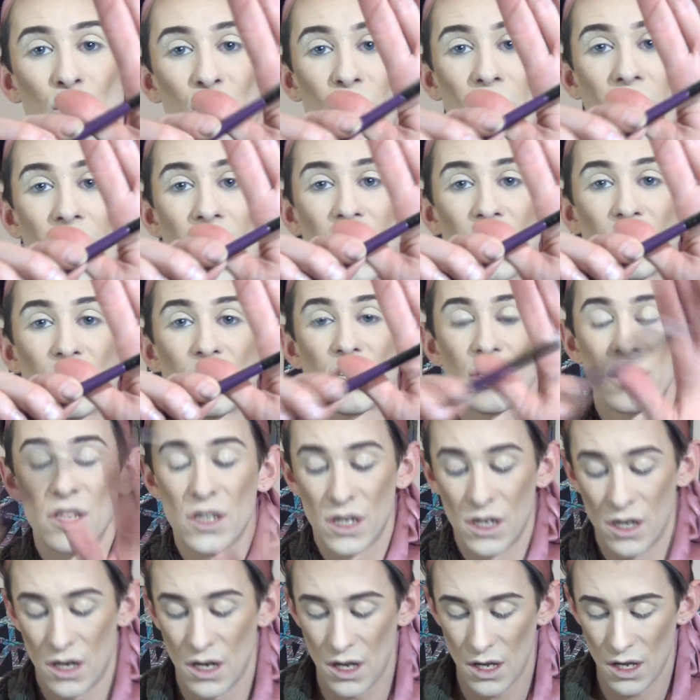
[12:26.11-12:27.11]

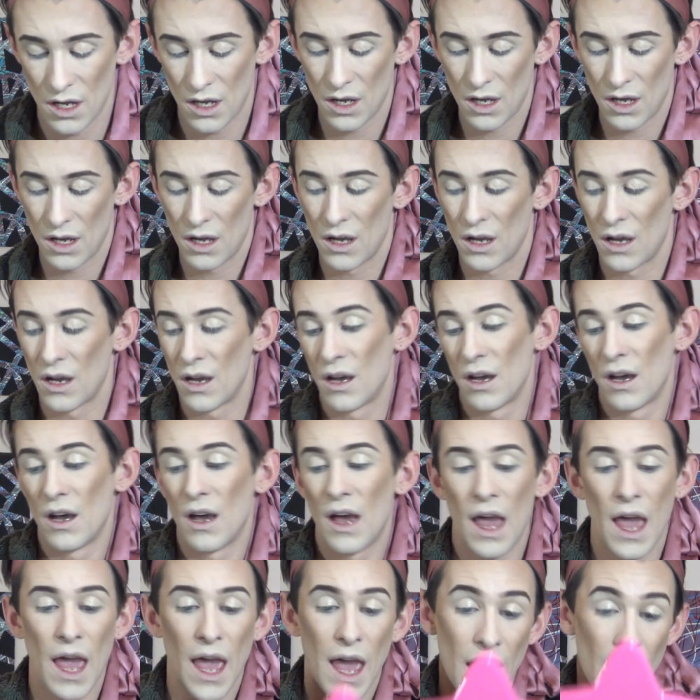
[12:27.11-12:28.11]
brush
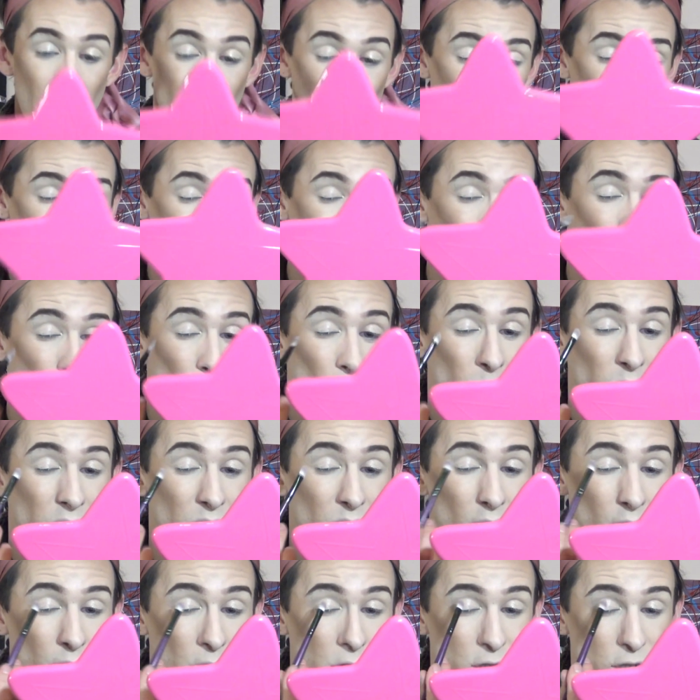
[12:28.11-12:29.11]
and
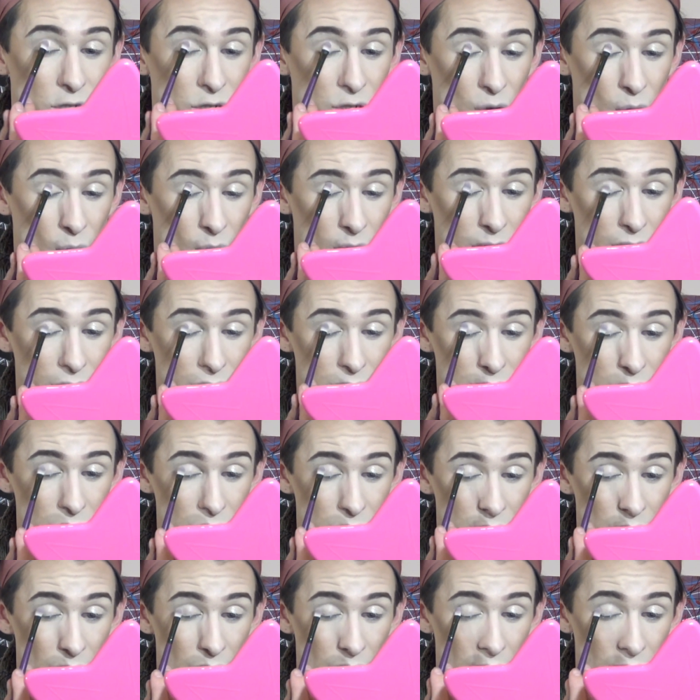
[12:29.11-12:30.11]
we are just going
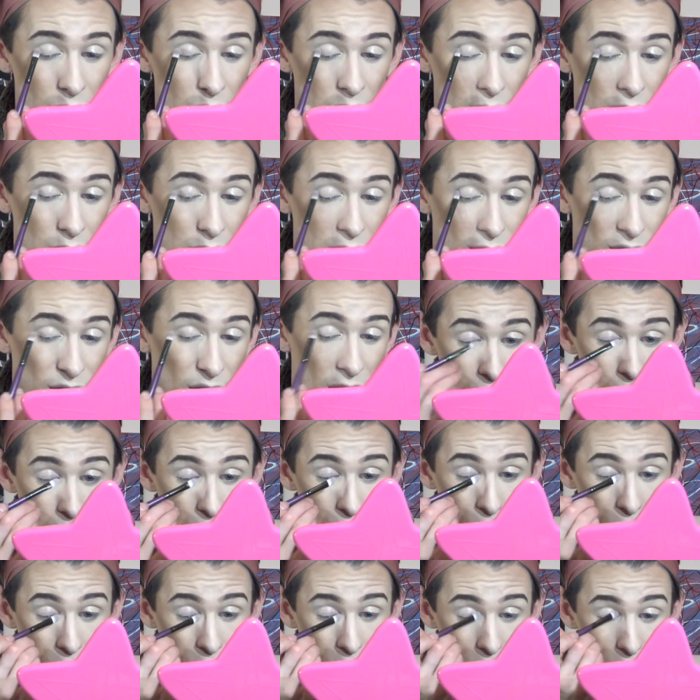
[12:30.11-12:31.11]
to take,
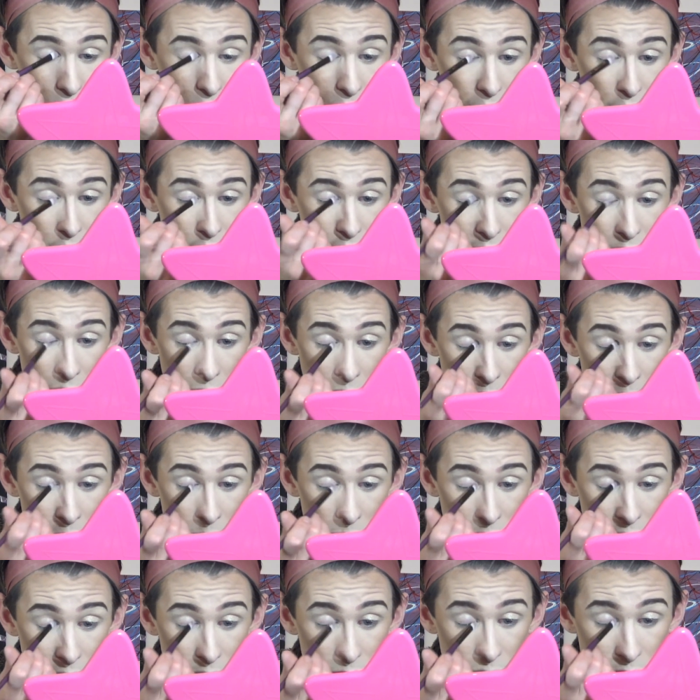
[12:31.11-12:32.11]
so we're just gonna dab
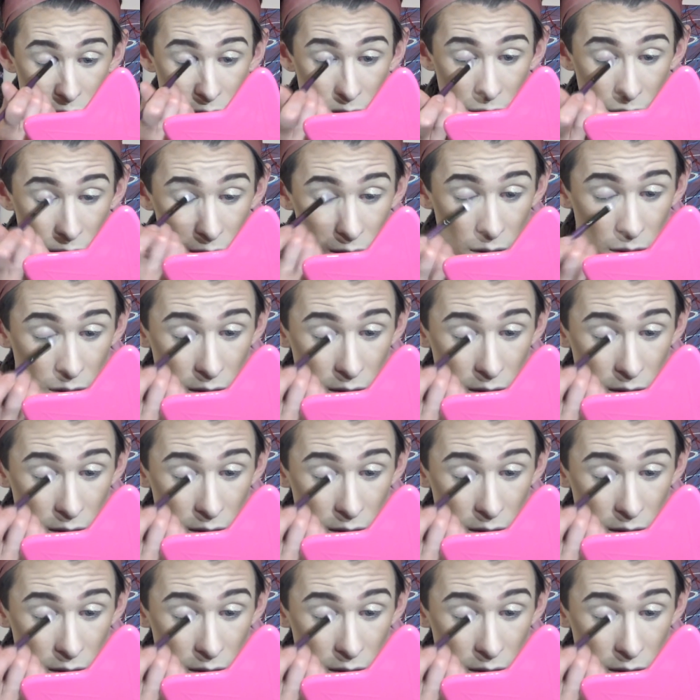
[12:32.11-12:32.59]
this